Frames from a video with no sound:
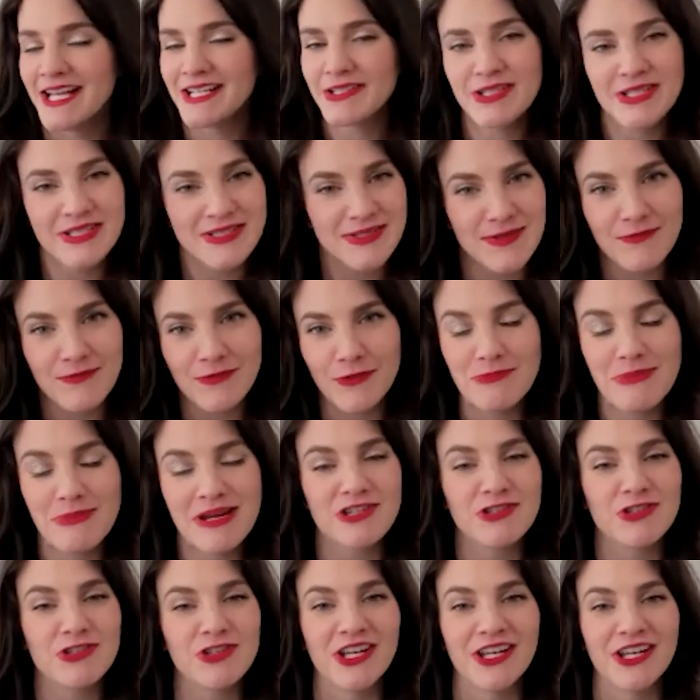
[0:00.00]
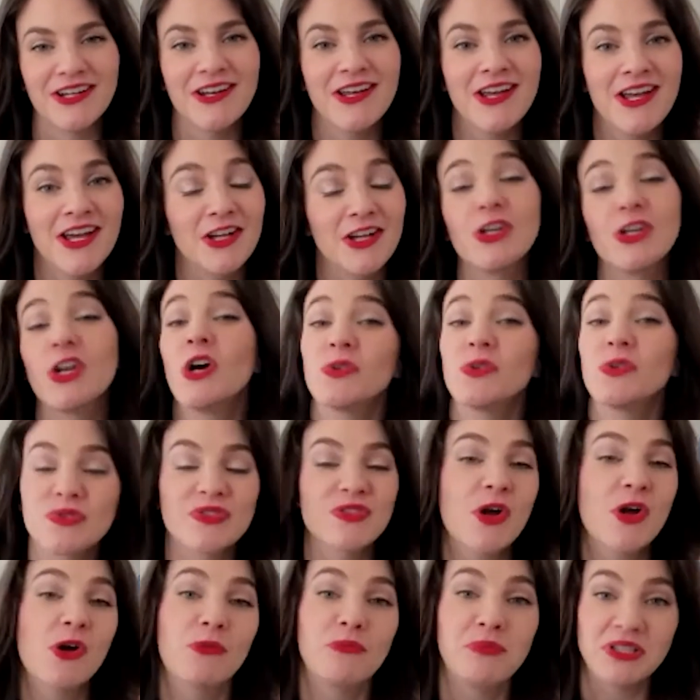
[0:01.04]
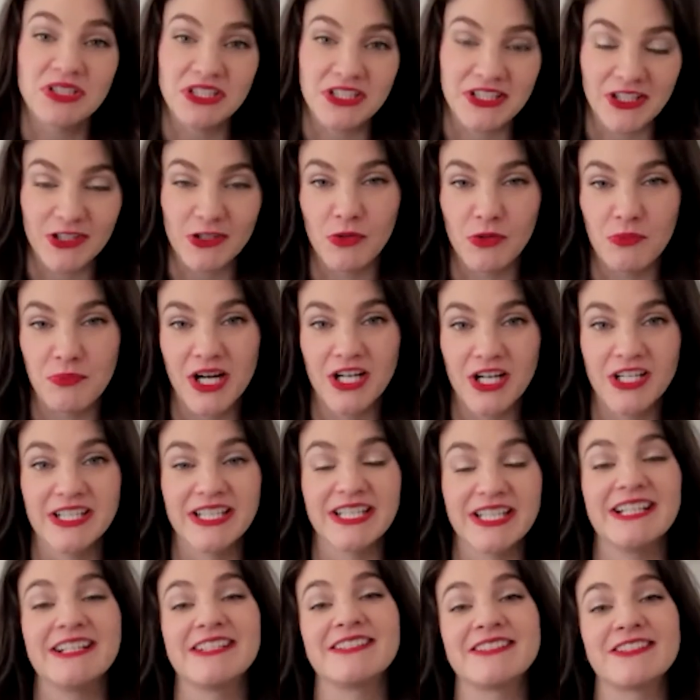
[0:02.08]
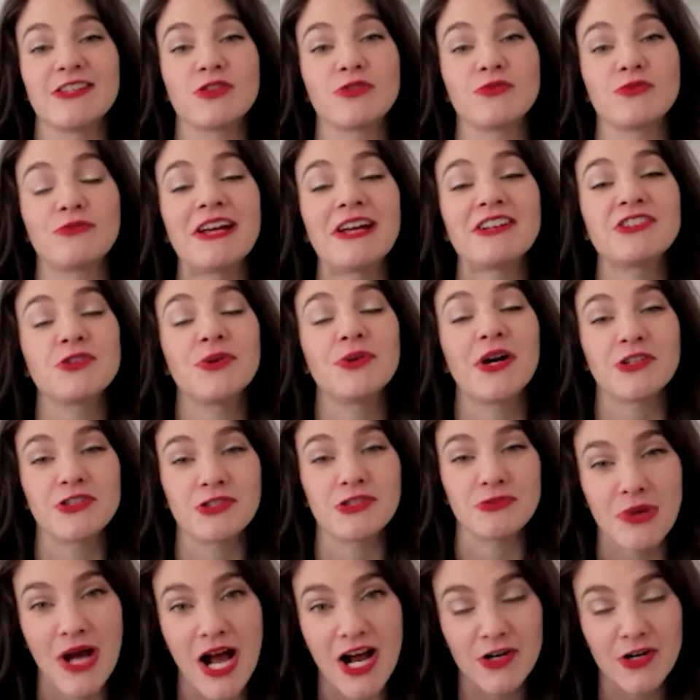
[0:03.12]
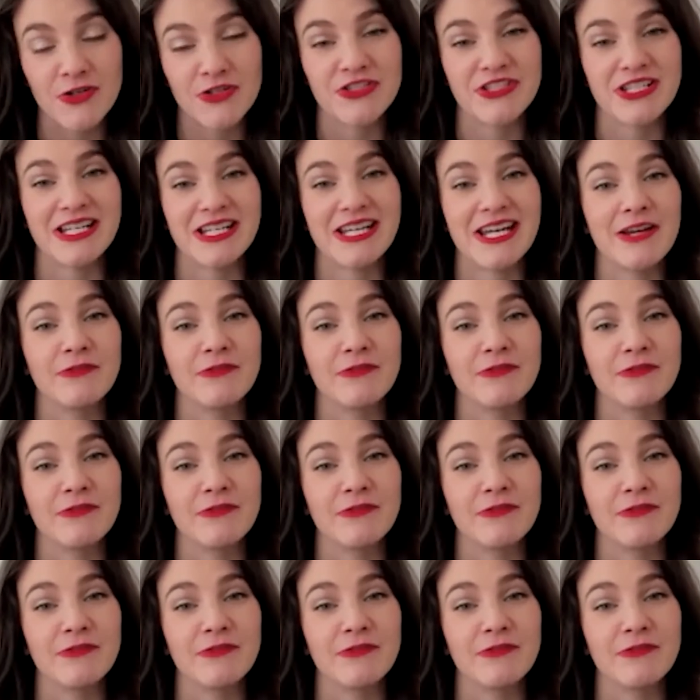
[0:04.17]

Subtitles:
Disinformation knows no political party. It is a threat to our democracy.